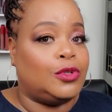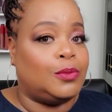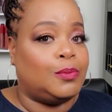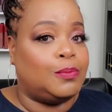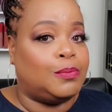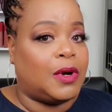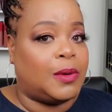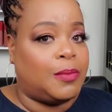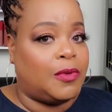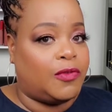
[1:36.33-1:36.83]

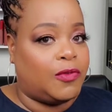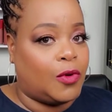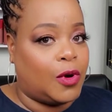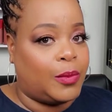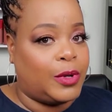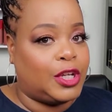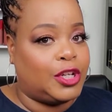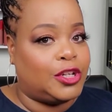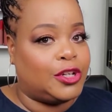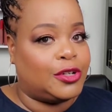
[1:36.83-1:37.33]
But before
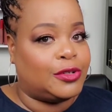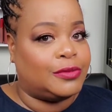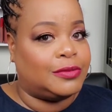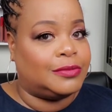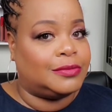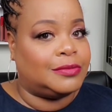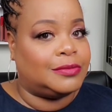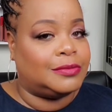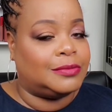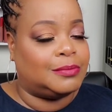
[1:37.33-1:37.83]
we do,
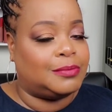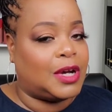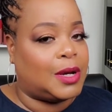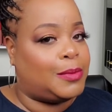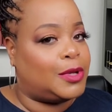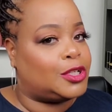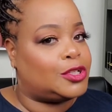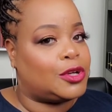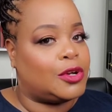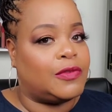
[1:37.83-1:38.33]

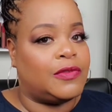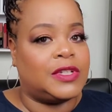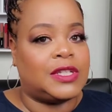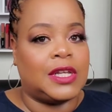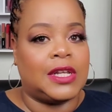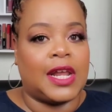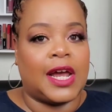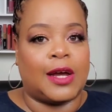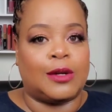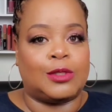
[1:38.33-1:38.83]
public service
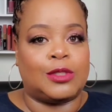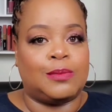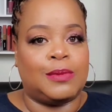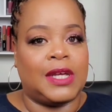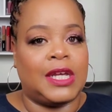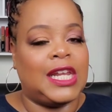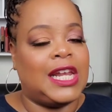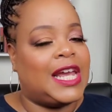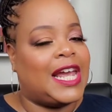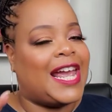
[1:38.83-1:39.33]

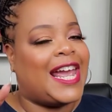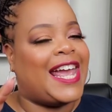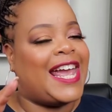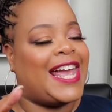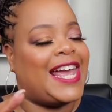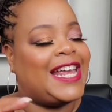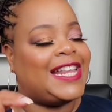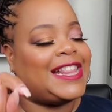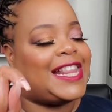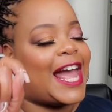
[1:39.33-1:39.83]
announcement.
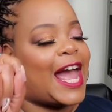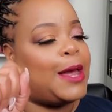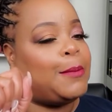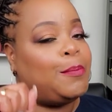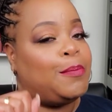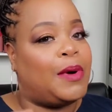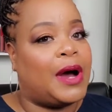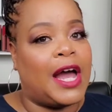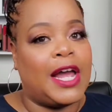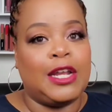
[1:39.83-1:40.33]
Hit that
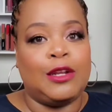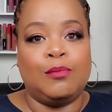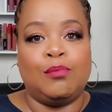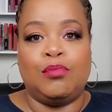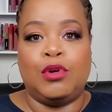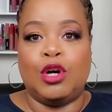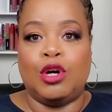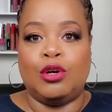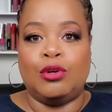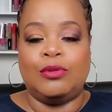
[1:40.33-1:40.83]
button,
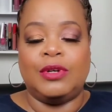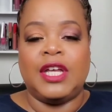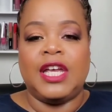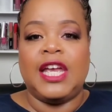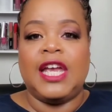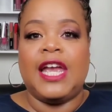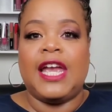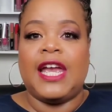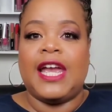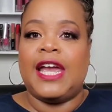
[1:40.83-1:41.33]
boo.
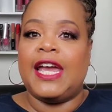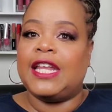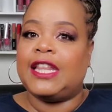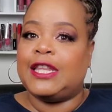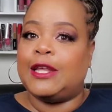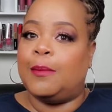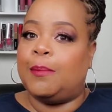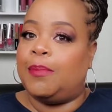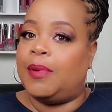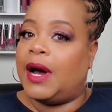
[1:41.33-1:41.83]
Hit
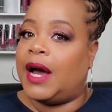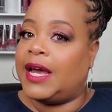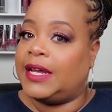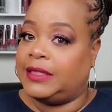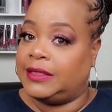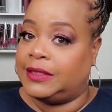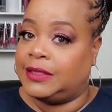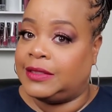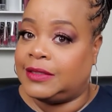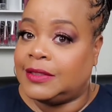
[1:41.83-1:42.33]
the
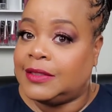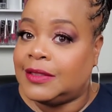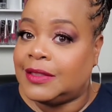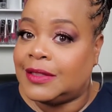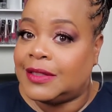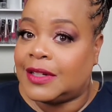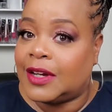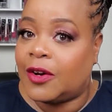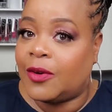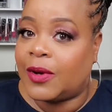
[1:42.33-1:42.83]
button.
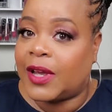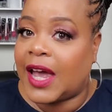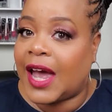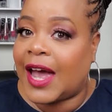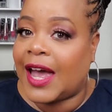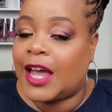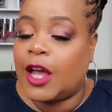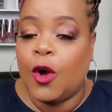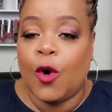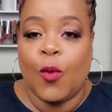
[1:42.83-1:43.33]

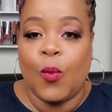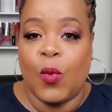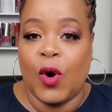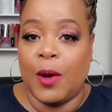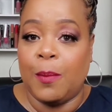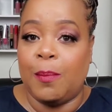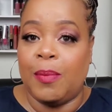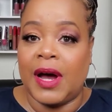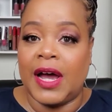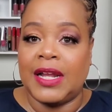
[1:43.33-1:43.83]
Okay,
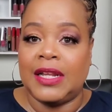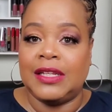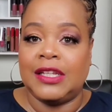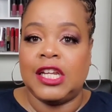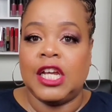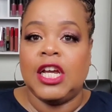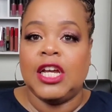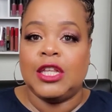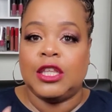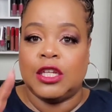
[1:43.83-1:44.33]
what button?
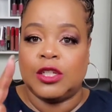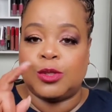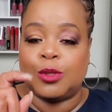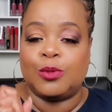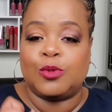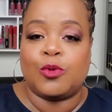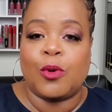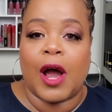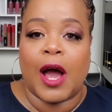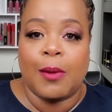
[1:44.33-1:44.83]
The
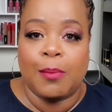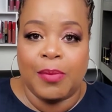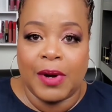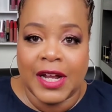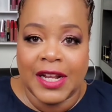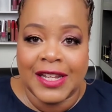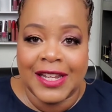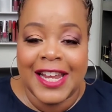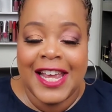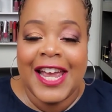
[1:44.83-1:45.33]
subscribe
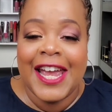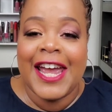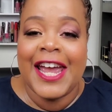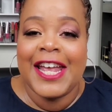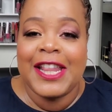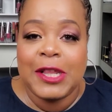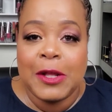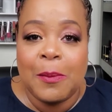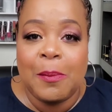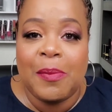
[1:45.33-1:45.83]
button.
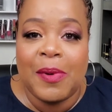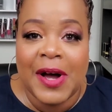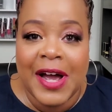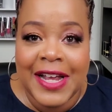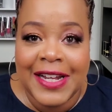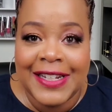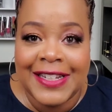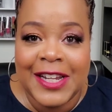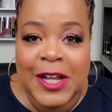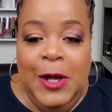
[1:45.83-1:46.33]
Hit the
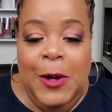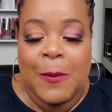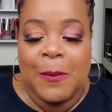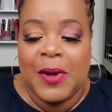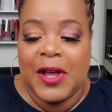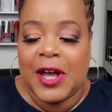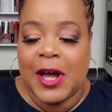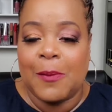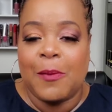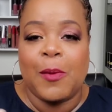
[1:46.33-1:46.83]
button.
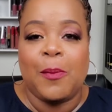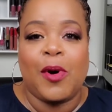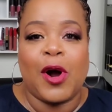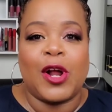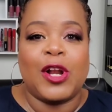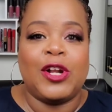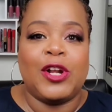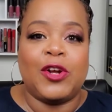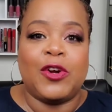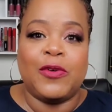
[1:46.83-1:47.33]
Become a part
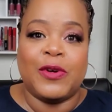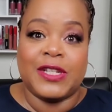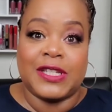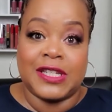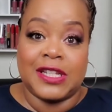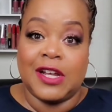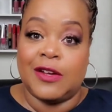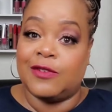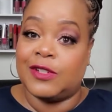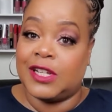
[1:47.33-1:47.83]
of the
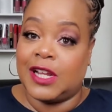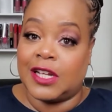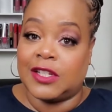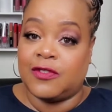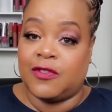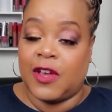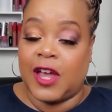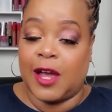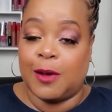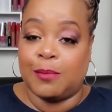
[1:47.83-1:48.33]
ChrisLuvsLux
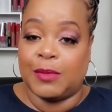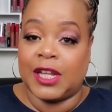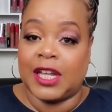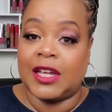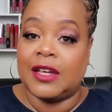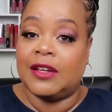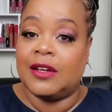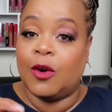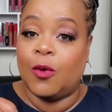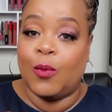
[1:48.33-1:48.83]
family.
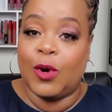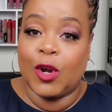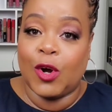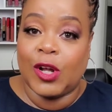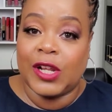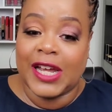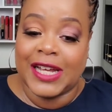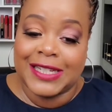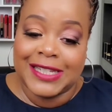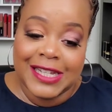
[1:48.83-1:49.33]
With all
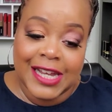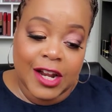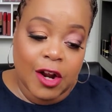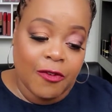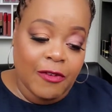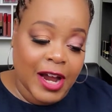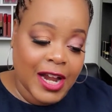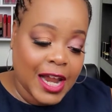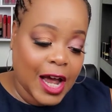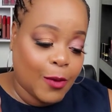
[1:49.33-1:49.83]
that said, all
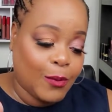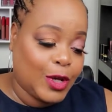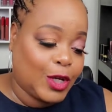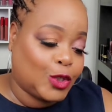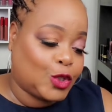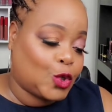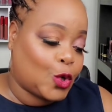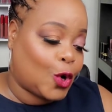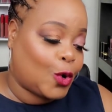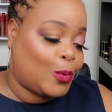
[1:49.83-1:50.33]
right, now we could
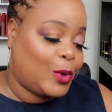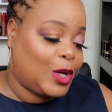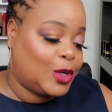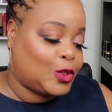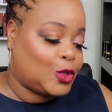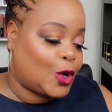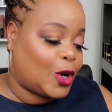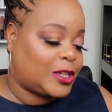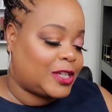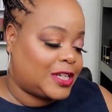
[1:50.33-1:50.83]

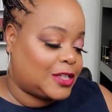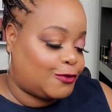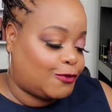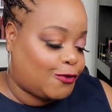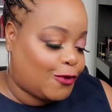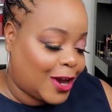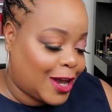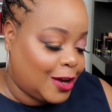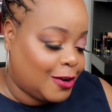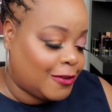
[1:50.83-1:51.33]
talk this
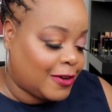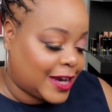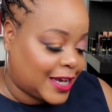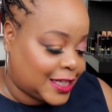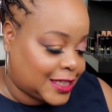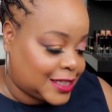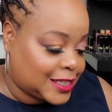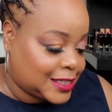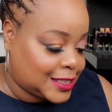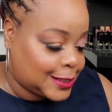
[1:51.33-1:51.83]

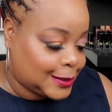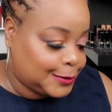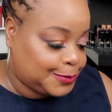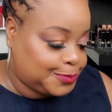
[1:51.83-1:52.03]
fragrance,